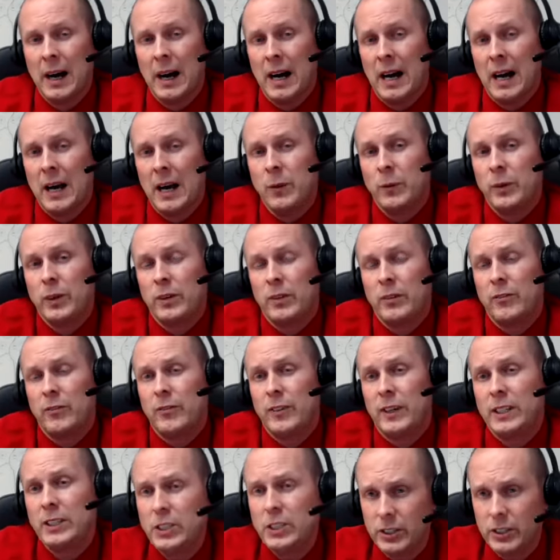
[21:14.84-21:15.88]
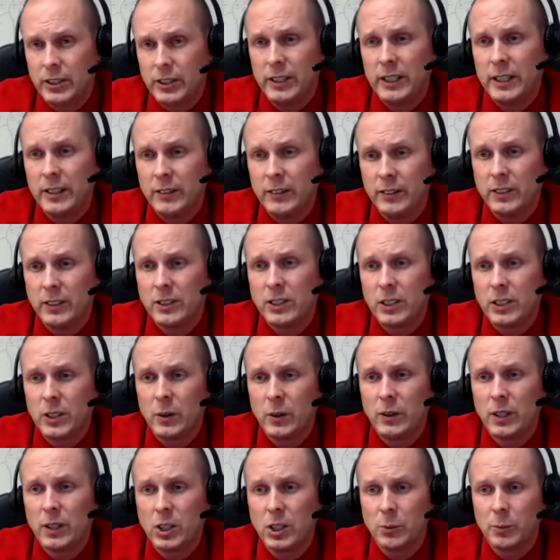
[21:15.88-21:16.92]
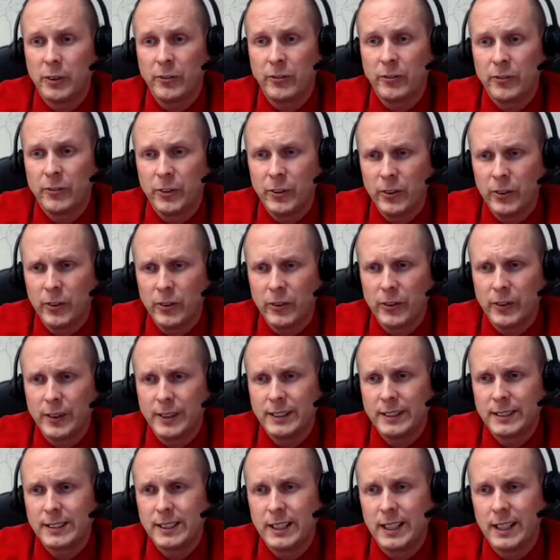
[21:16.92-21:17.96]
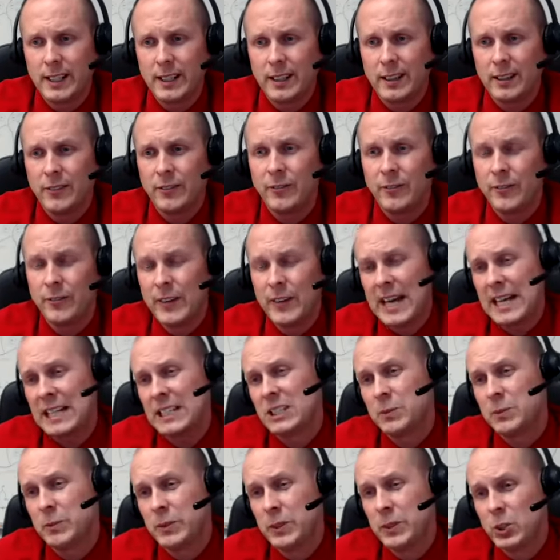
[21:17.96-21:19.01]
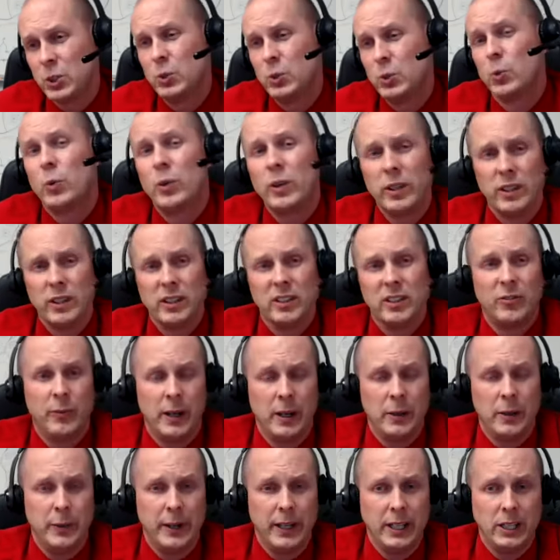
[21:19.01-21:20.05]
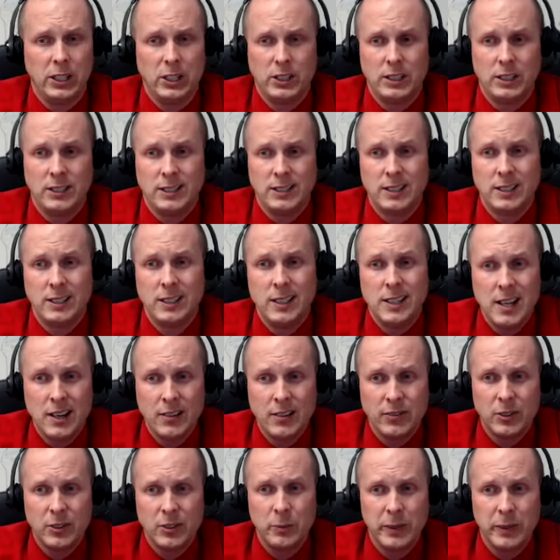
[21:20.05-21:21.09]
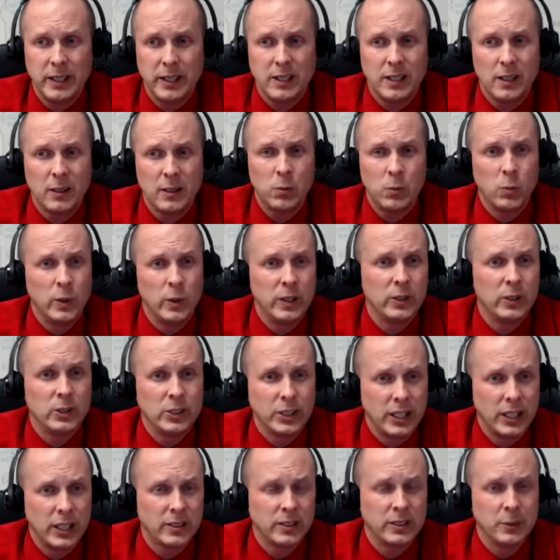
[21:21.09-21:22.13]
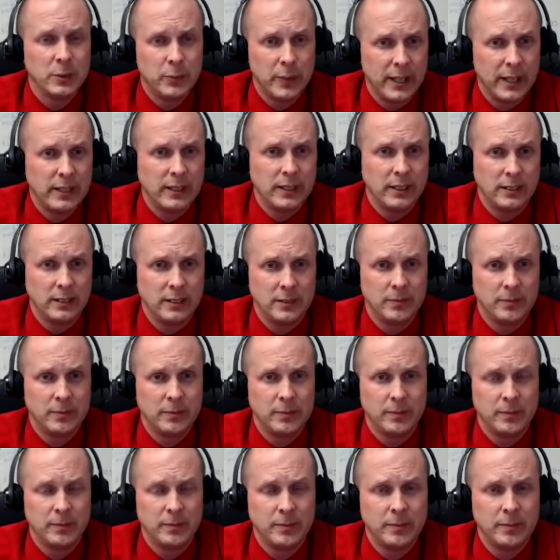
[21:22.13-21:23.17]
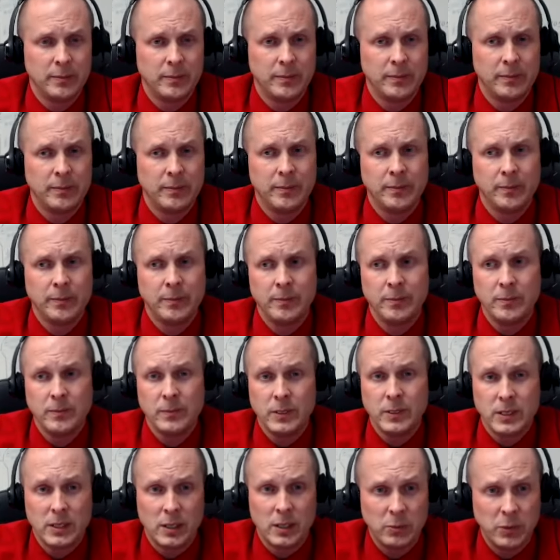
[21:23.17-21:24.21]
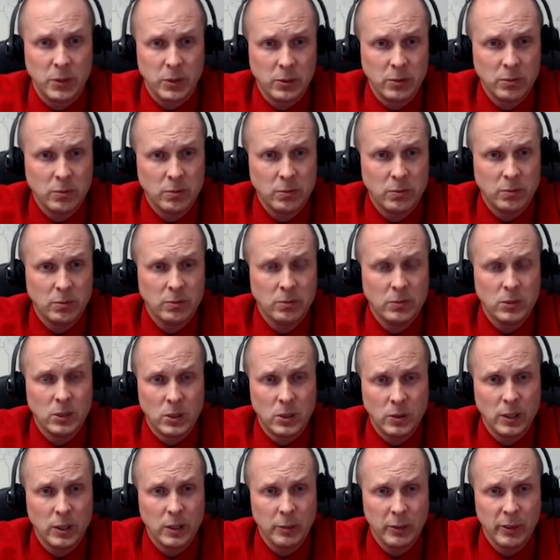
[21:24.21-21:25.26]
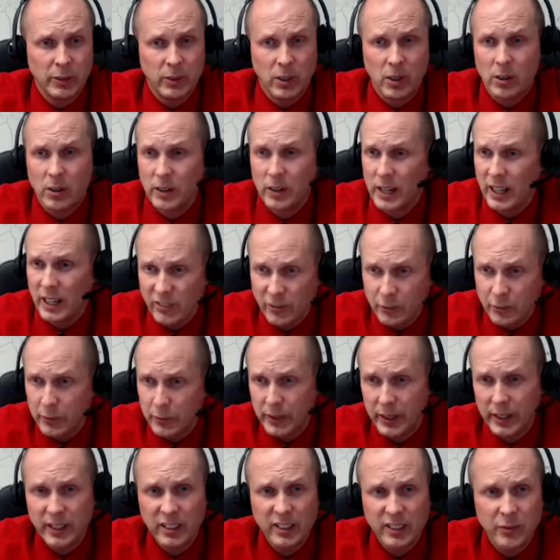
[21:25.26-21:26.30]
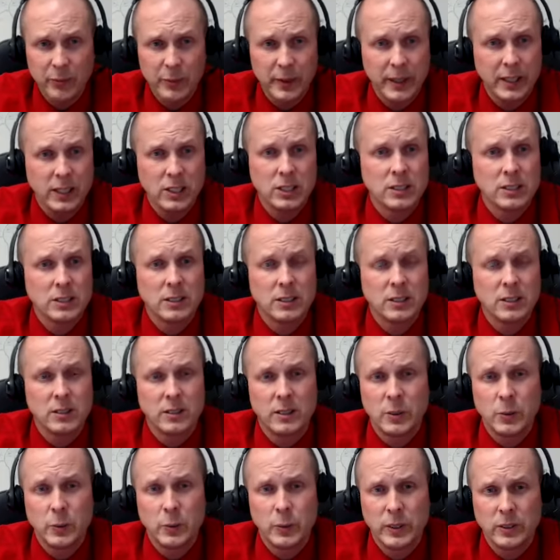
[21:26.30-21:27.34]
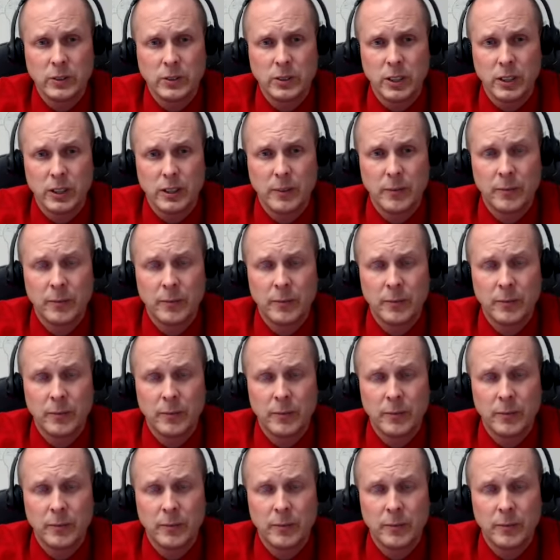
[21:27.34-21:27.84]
I would venture even to go a little bit further and say the vast majority of my patients never become wheelchair dependent. Some do. Don't get me wrong. I have plenty of patients that are in a wheelchair,